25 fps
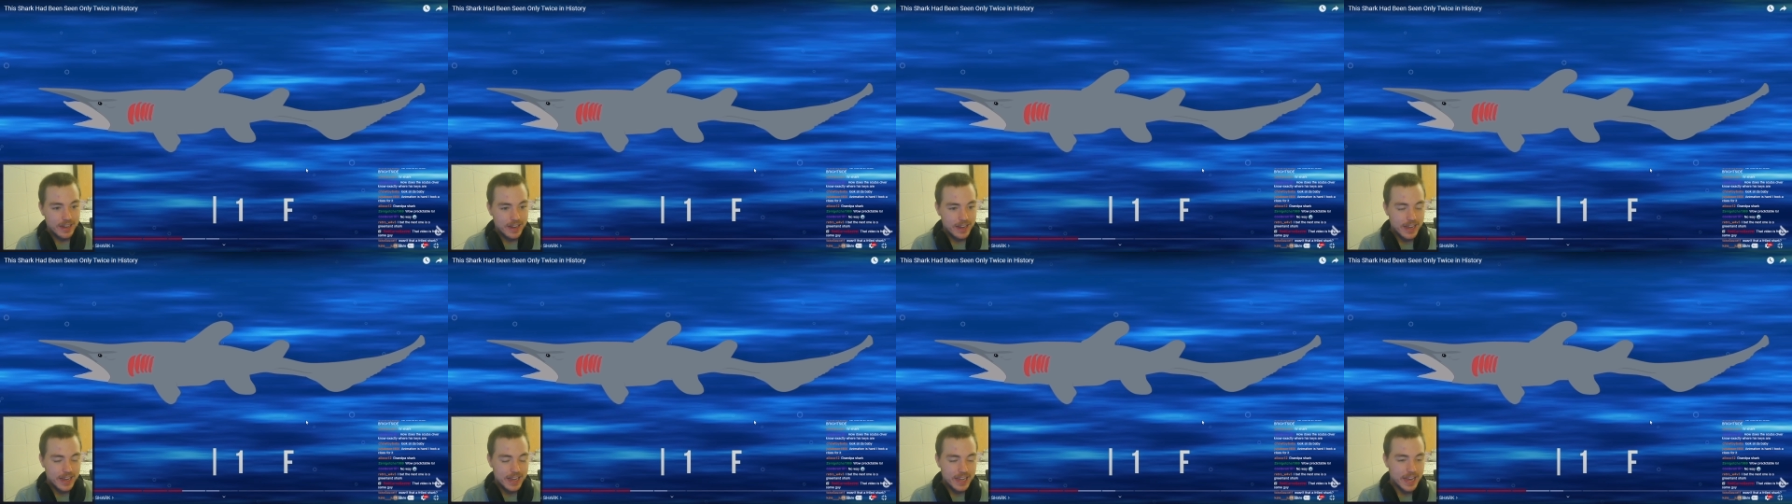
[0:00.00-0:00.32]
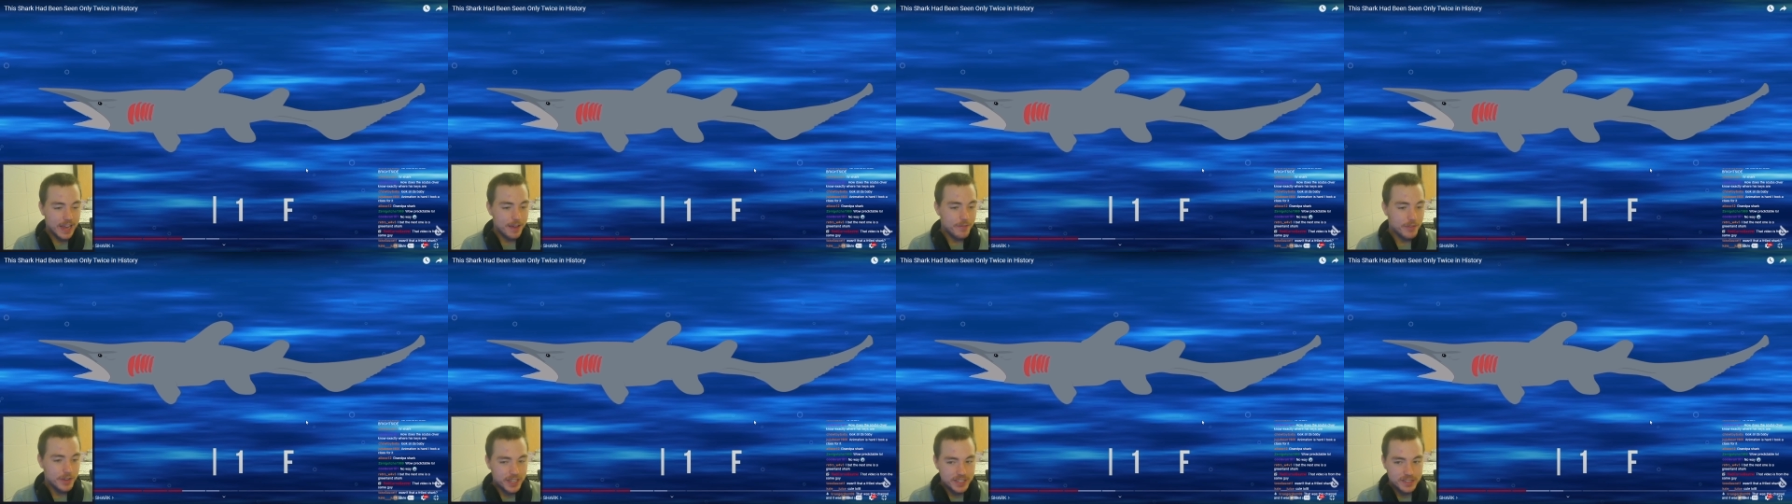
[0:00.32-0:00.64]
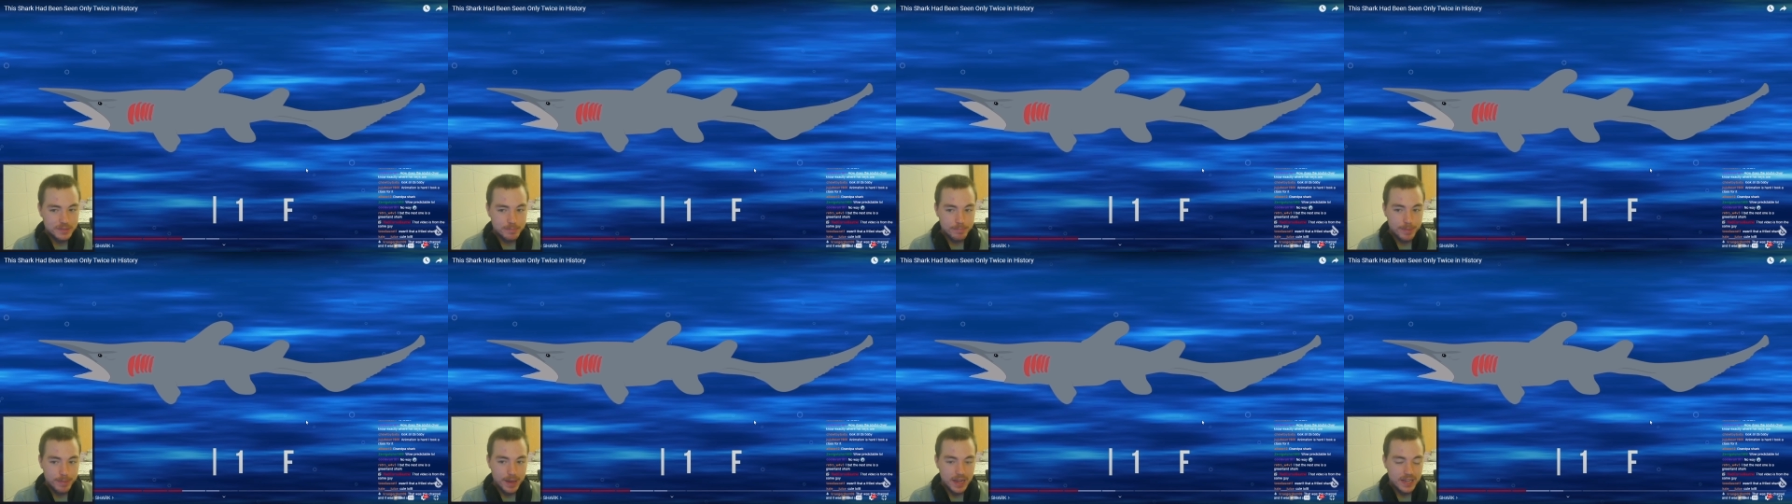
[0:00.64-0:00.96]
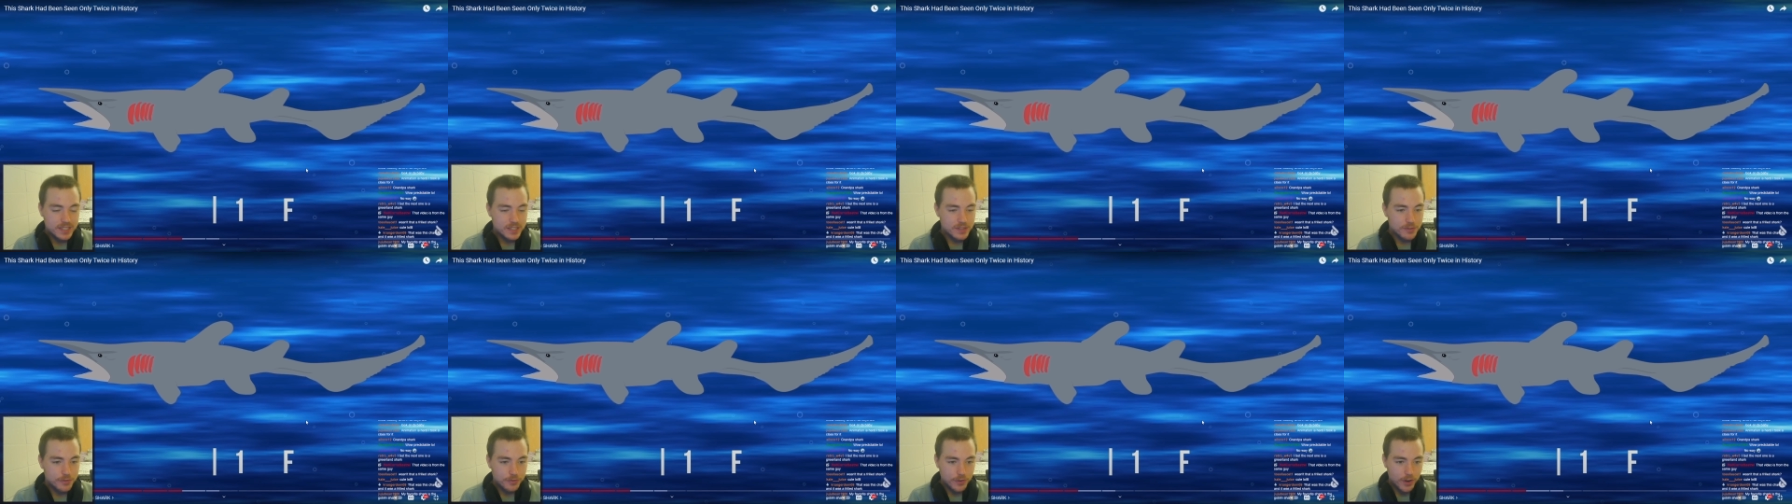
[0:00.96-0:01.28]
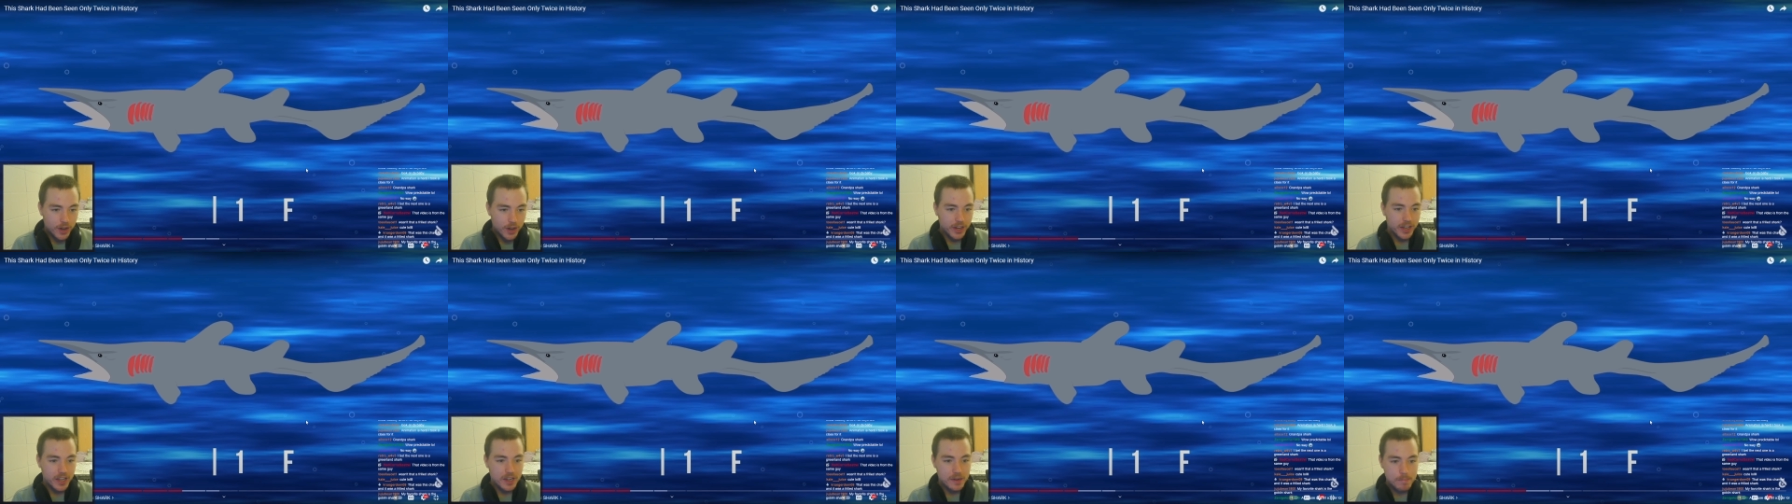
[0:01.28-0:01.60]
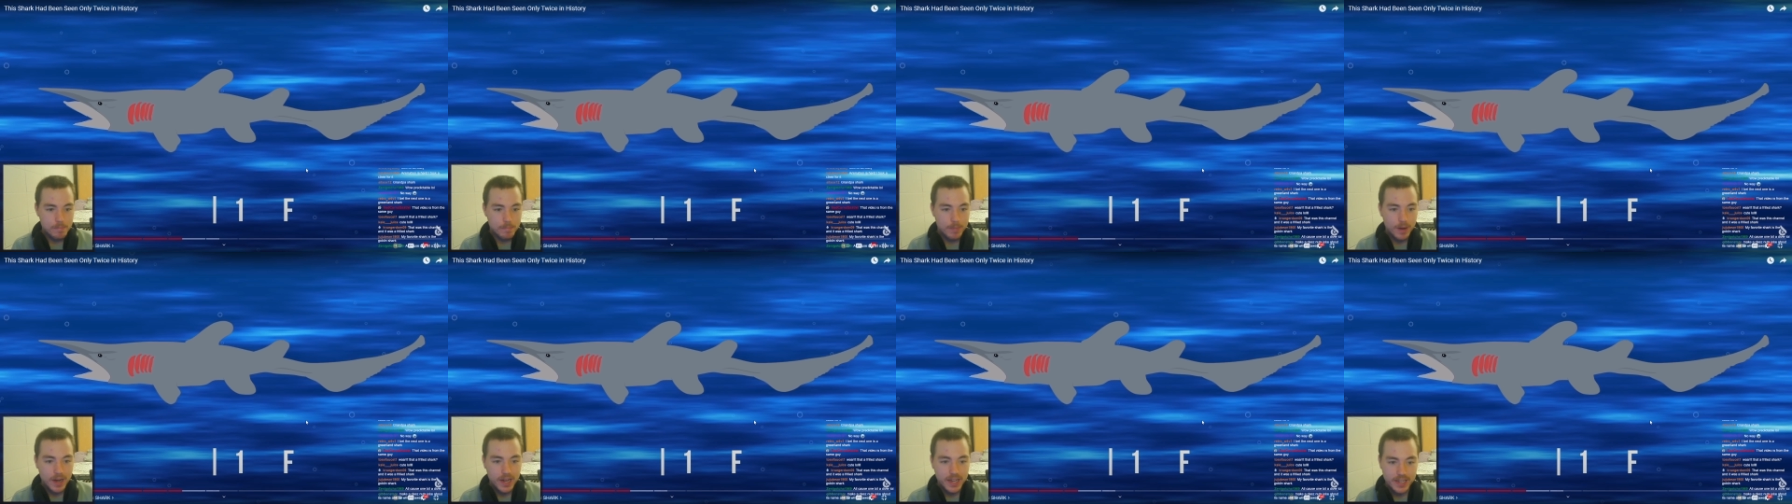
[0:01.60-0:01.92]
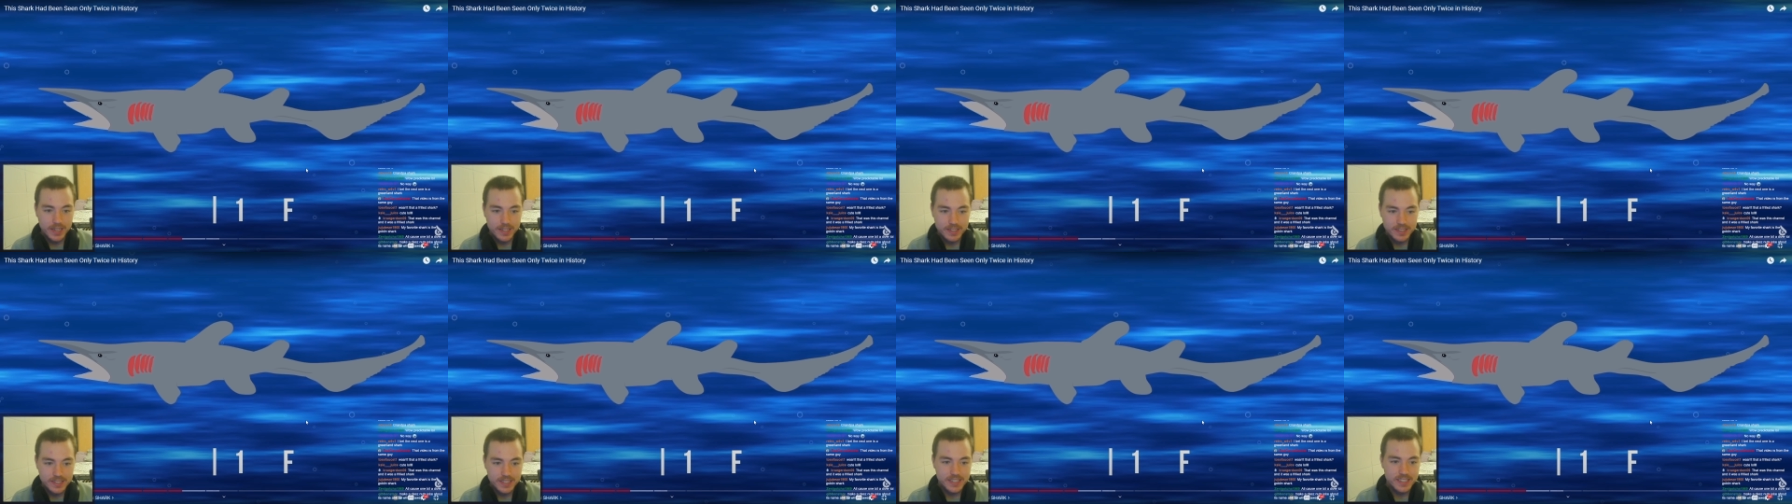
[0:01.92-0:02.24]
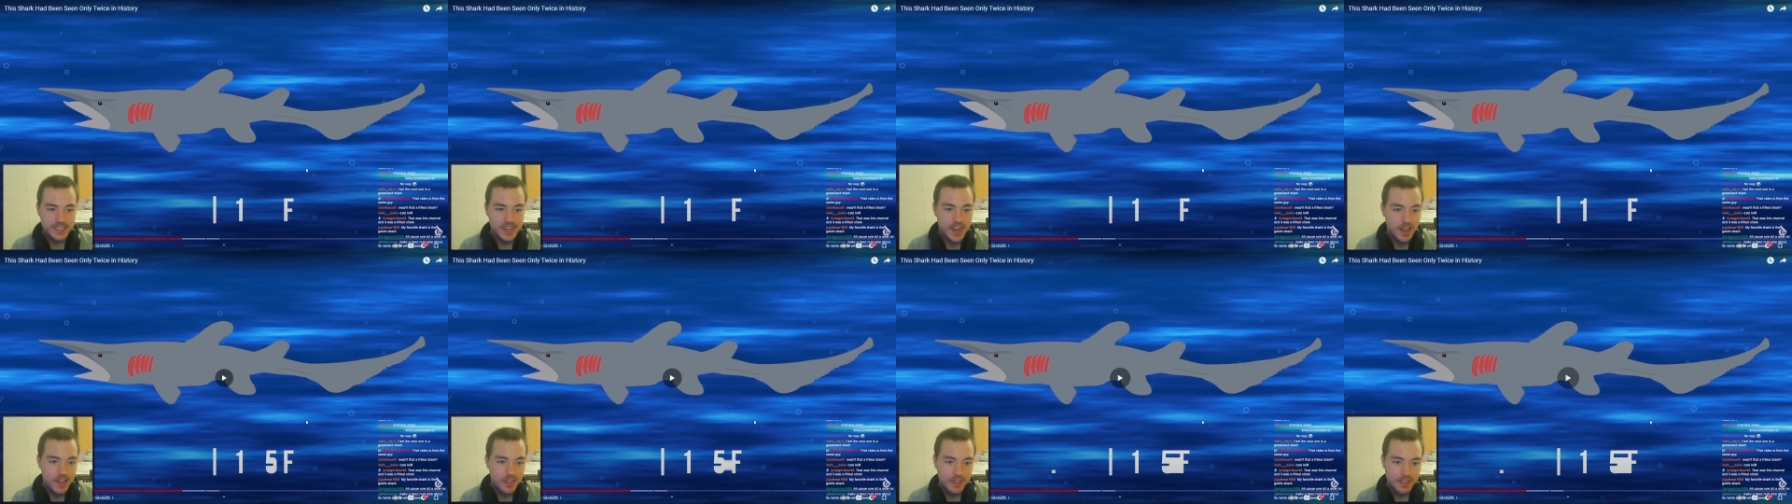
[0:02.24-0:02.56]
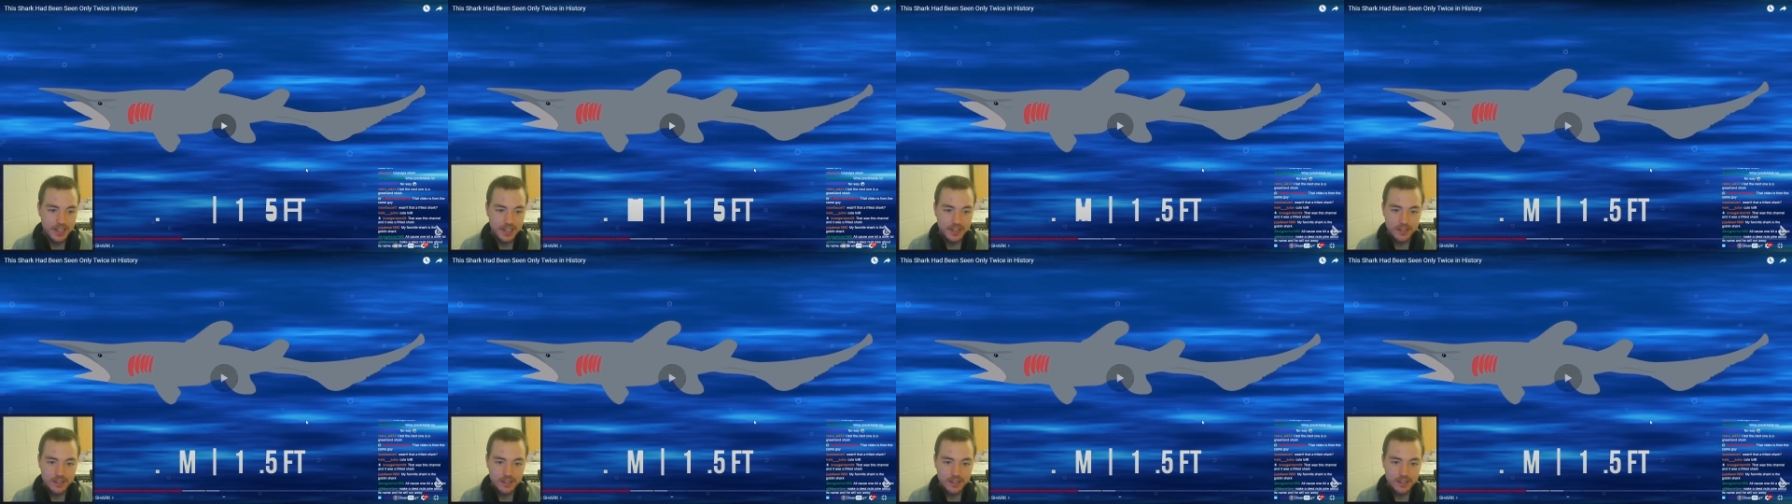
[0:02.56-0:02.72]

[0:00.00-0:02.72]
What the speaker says: He gave it his best fucking bite and did nothing.